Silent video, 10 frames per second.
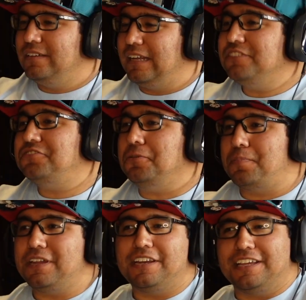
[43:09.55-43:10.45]
Like
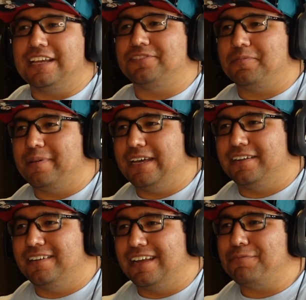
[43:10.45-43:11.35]
stupidity gets me mad.
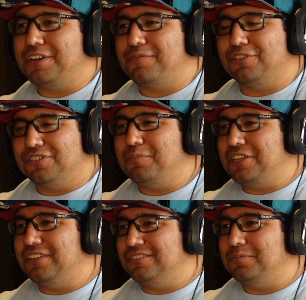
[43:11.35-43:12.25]
Like whenever somebody
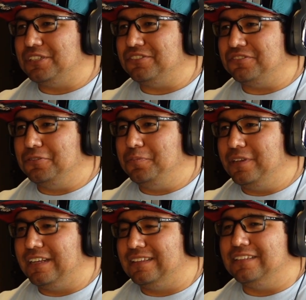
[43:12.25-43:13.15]
does something
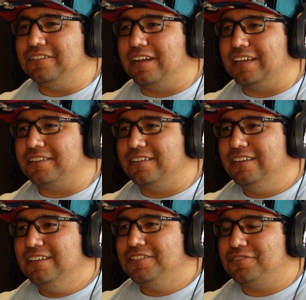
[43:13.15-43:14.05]
stupid and then they're like
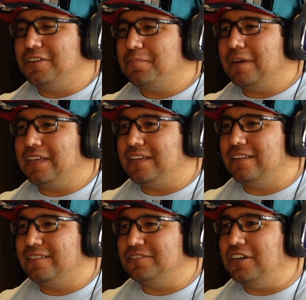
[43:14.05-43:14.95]
trying to play
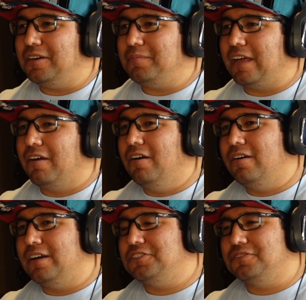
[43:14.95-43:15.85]
dumb, like,
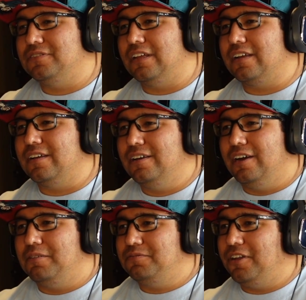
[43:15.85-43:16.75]
oh, I should
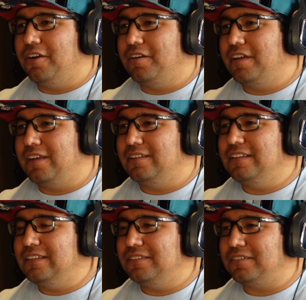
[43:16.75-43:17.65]
I'm sorry I did
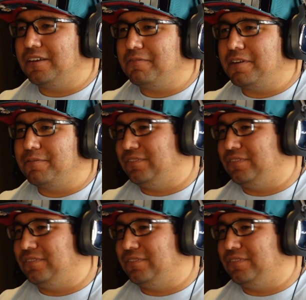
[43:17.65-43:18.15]
this and like whatever.